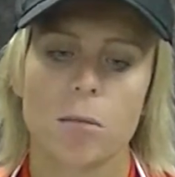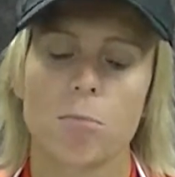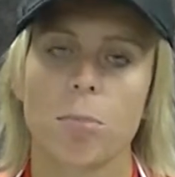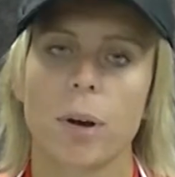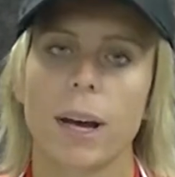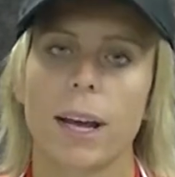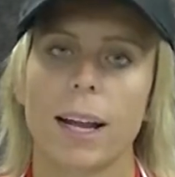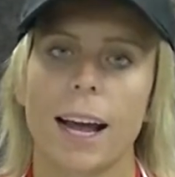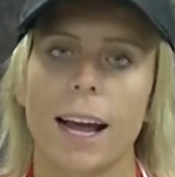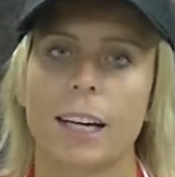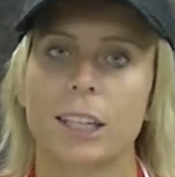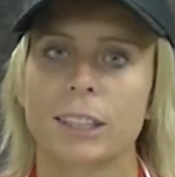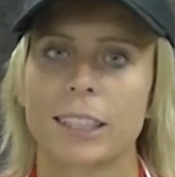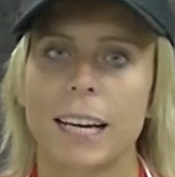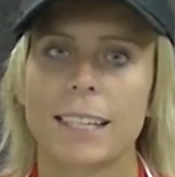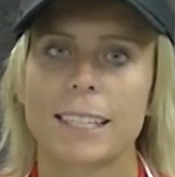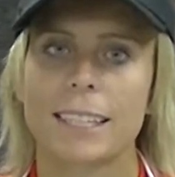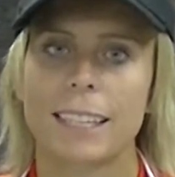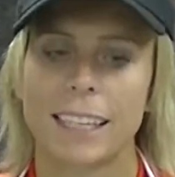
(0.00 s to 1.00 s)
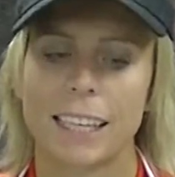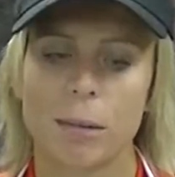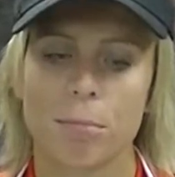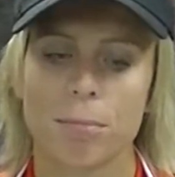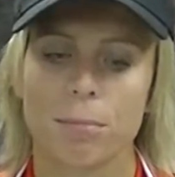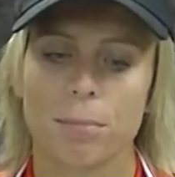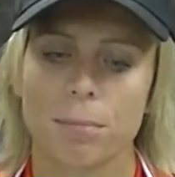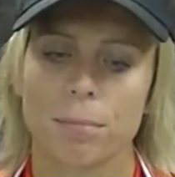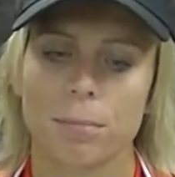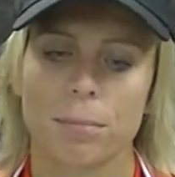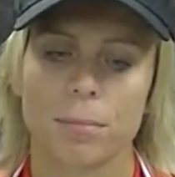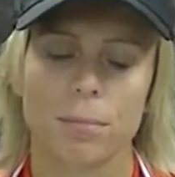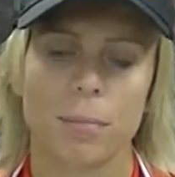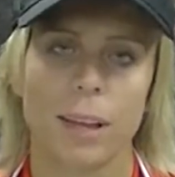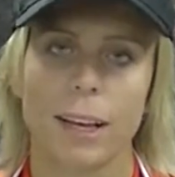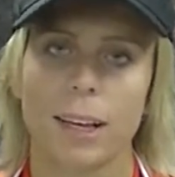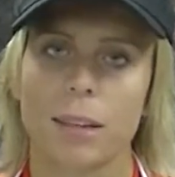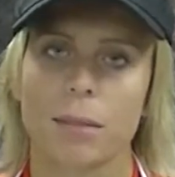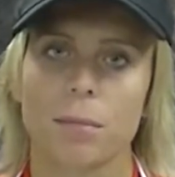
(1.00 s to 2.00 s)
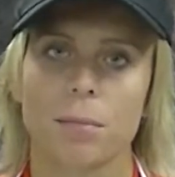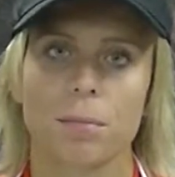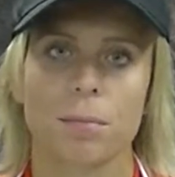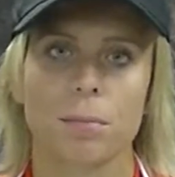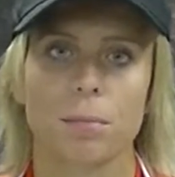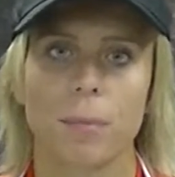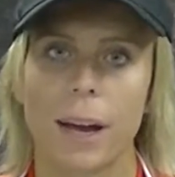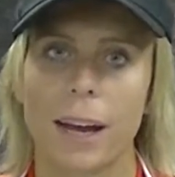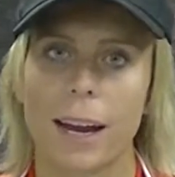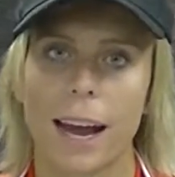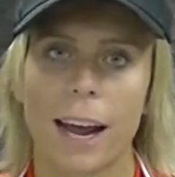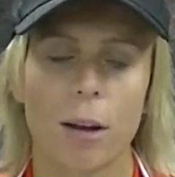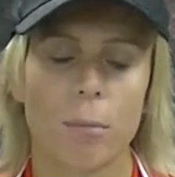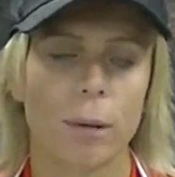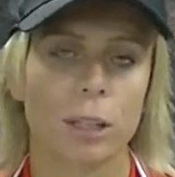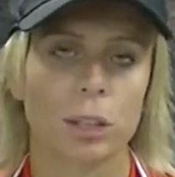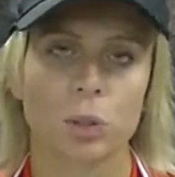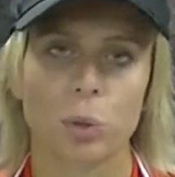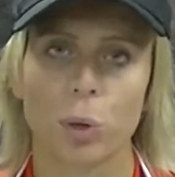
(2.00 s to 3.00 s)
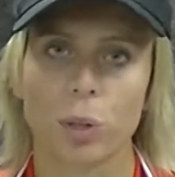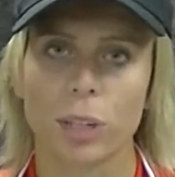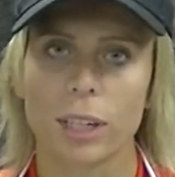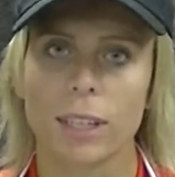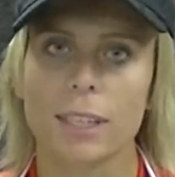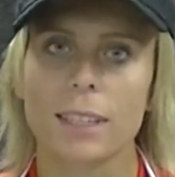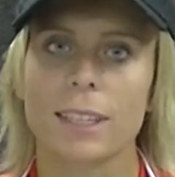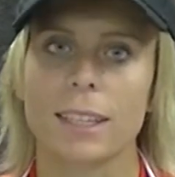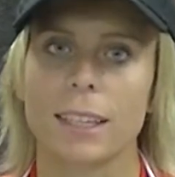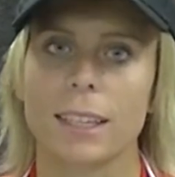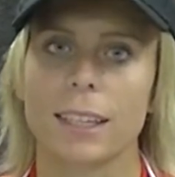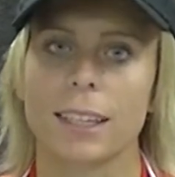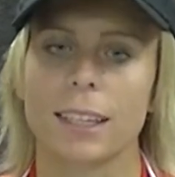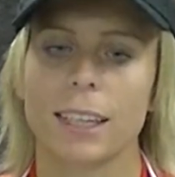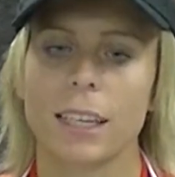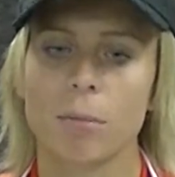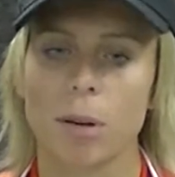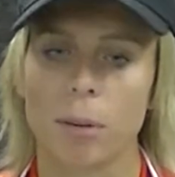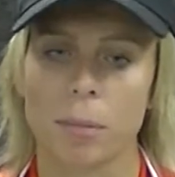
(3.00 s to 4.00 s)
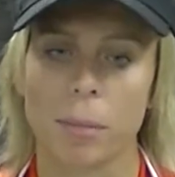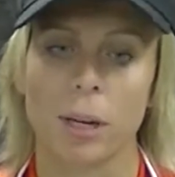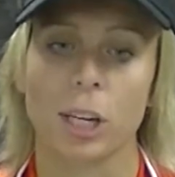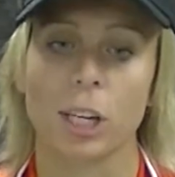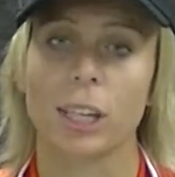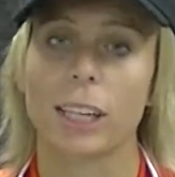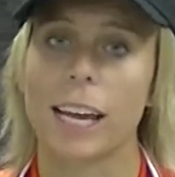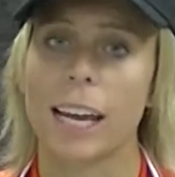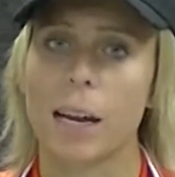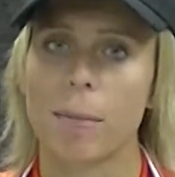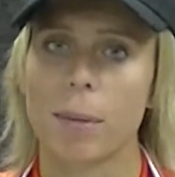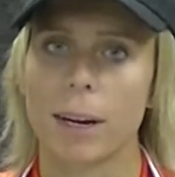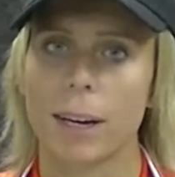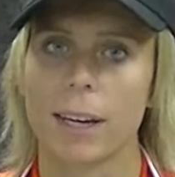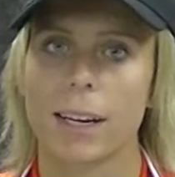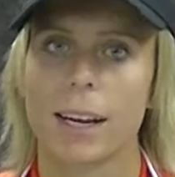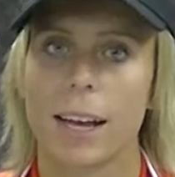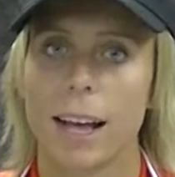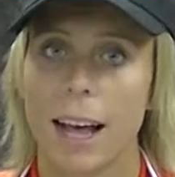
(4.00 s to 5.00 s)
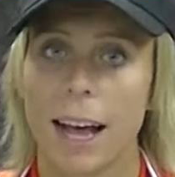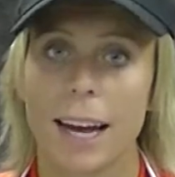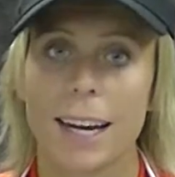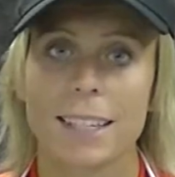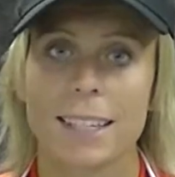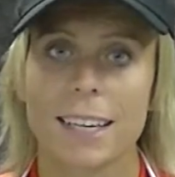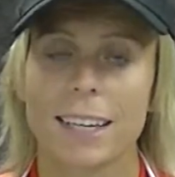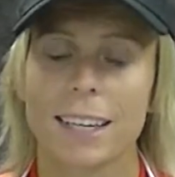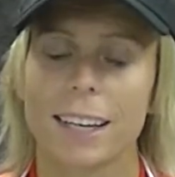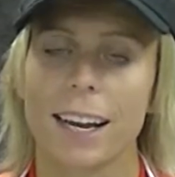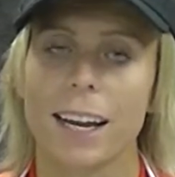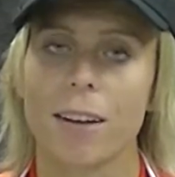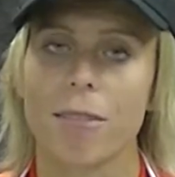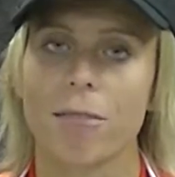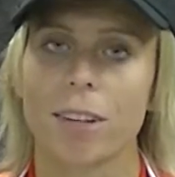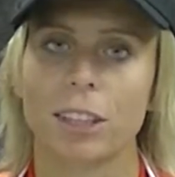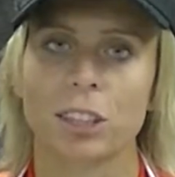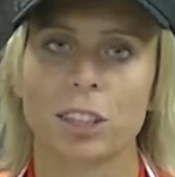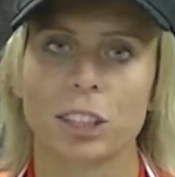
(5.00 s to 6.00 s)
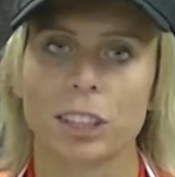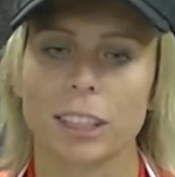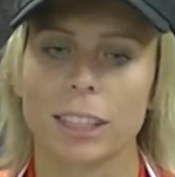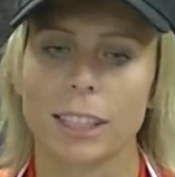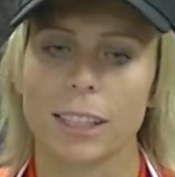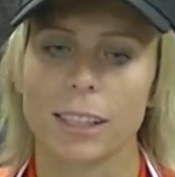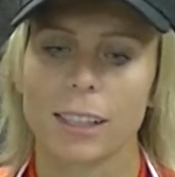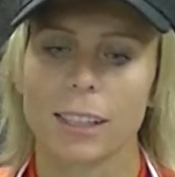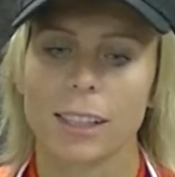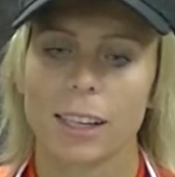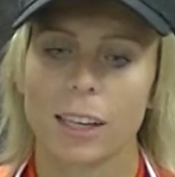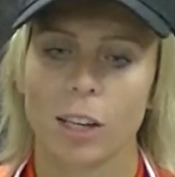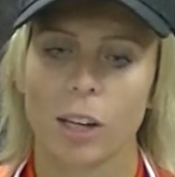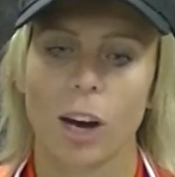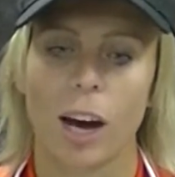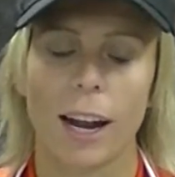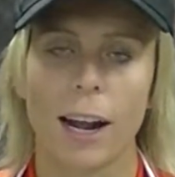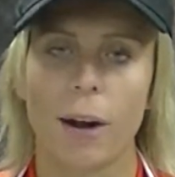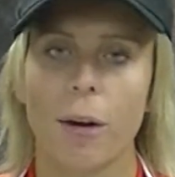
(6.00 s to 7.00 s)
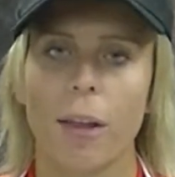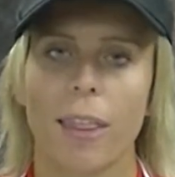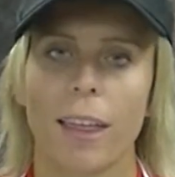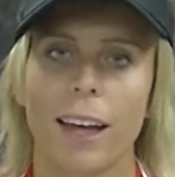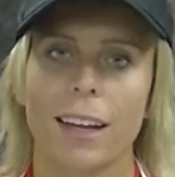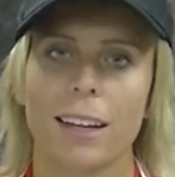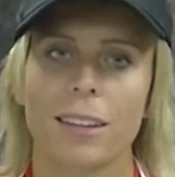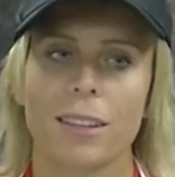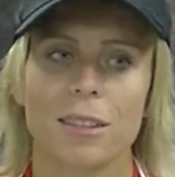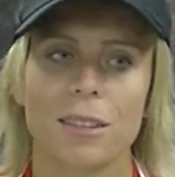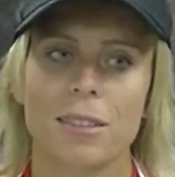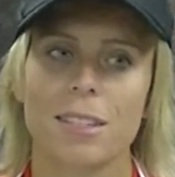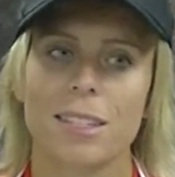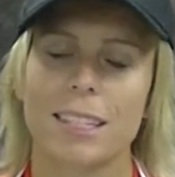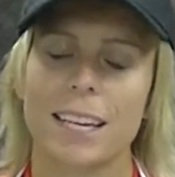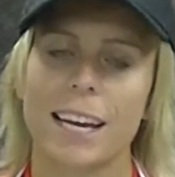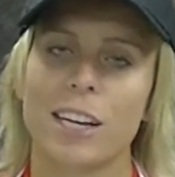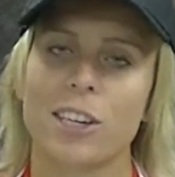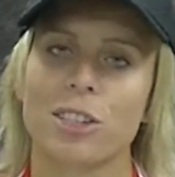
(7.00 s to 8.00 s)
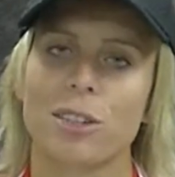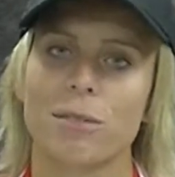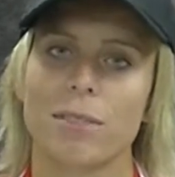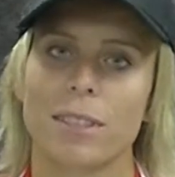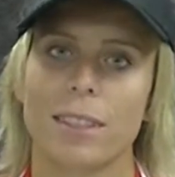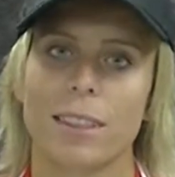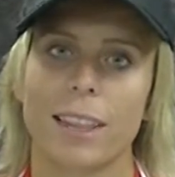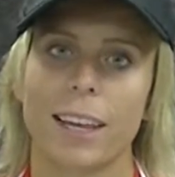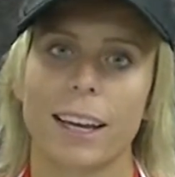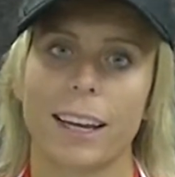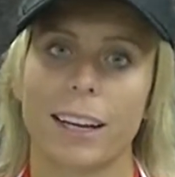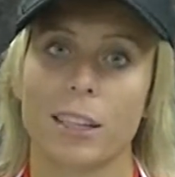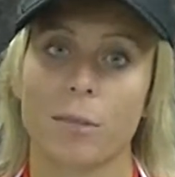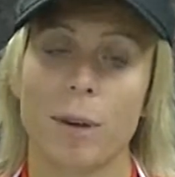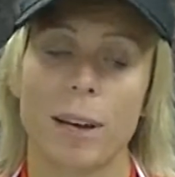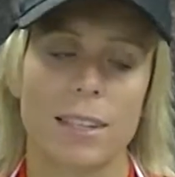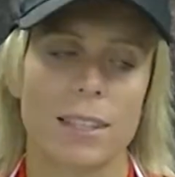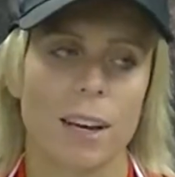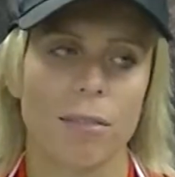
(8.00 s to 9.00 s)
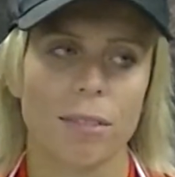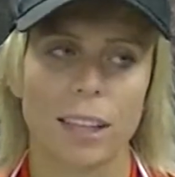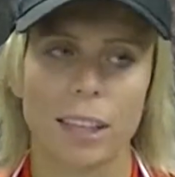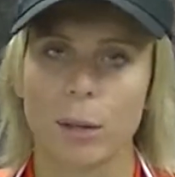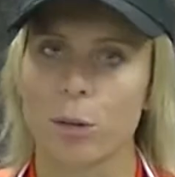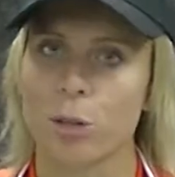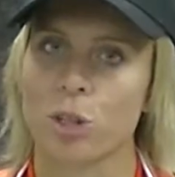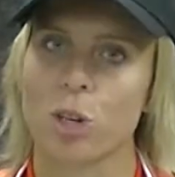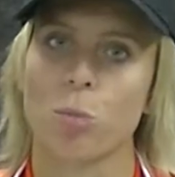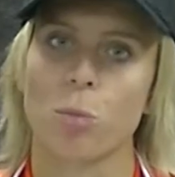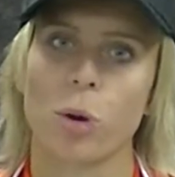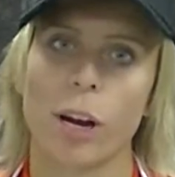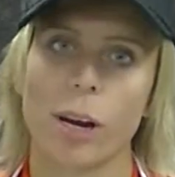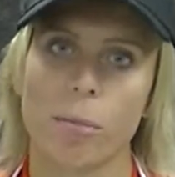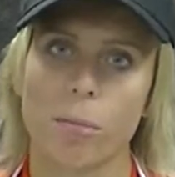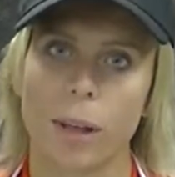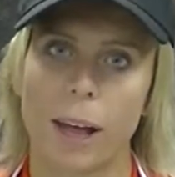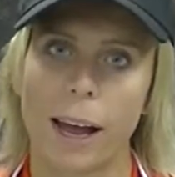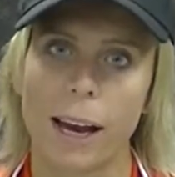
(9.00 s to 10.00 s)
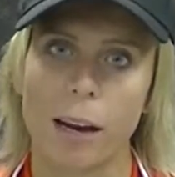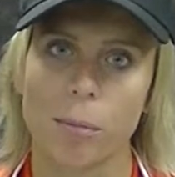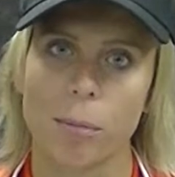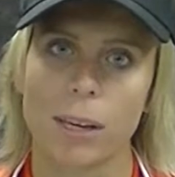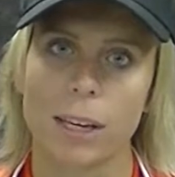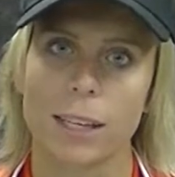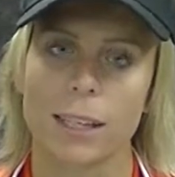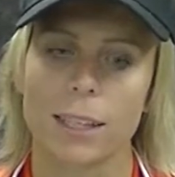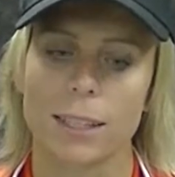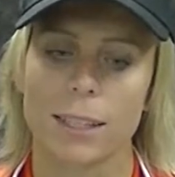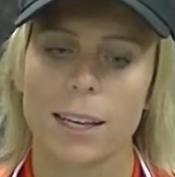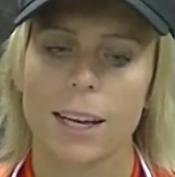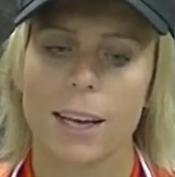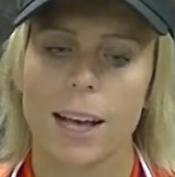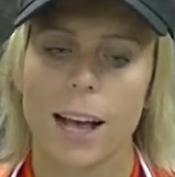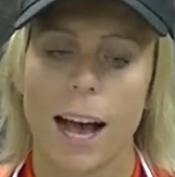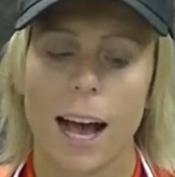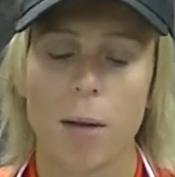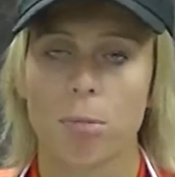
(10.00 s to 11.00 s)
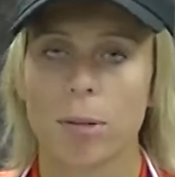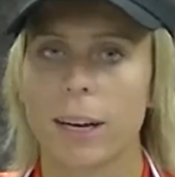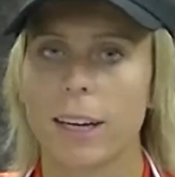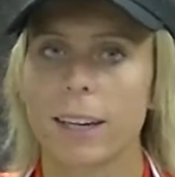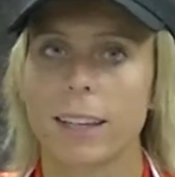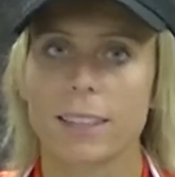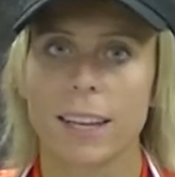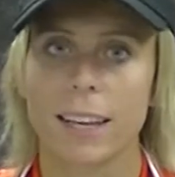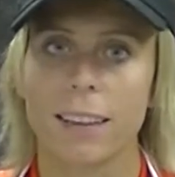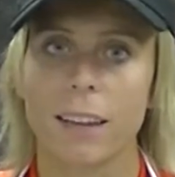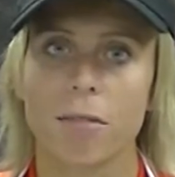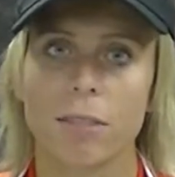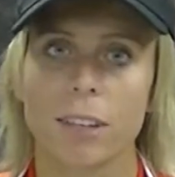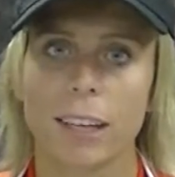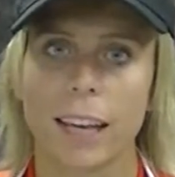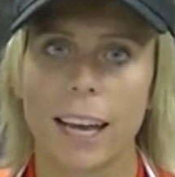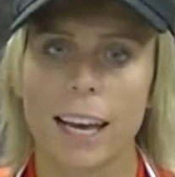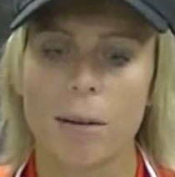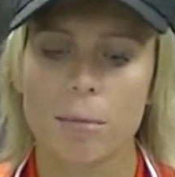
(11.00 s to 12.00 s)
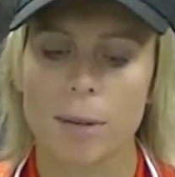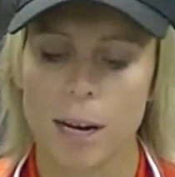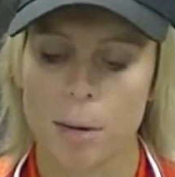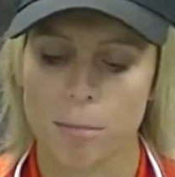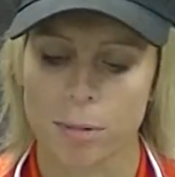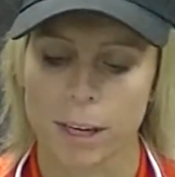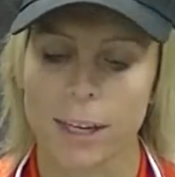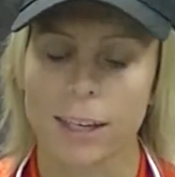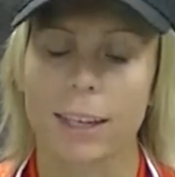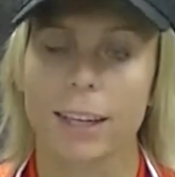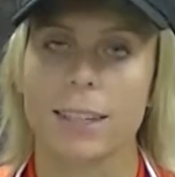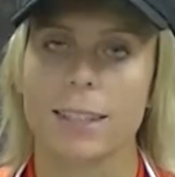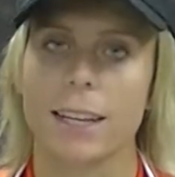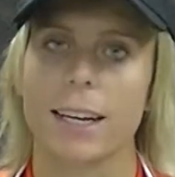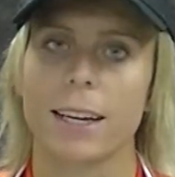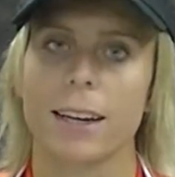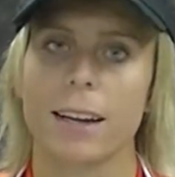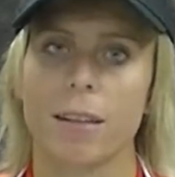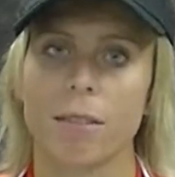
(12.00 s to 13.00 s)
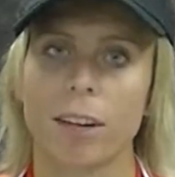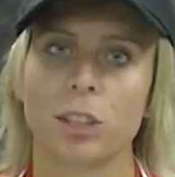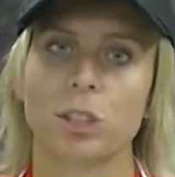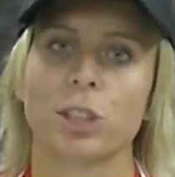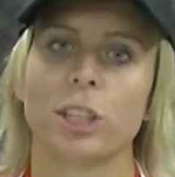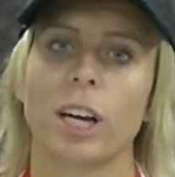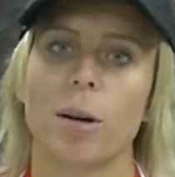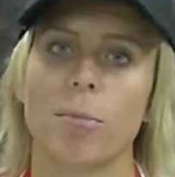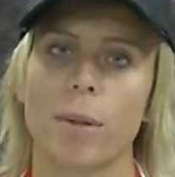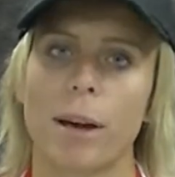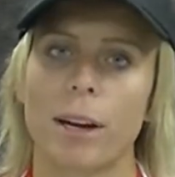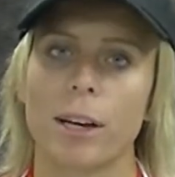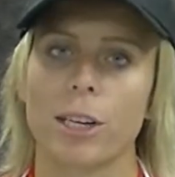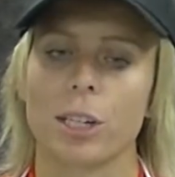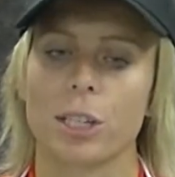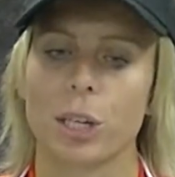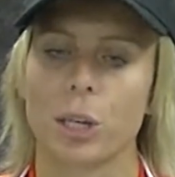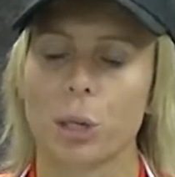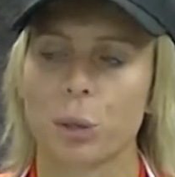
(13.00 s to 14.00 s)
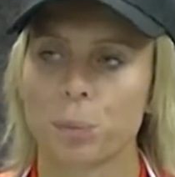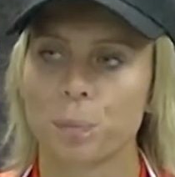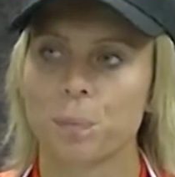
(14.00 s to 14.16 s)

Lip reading: But I just had to keep like my head on my shoulders and keep up a good game. And I did. And I eventually got out of that stage of thinking to myself that there was no point in playing because I played because I loved the game and I played because I eventually got better. So.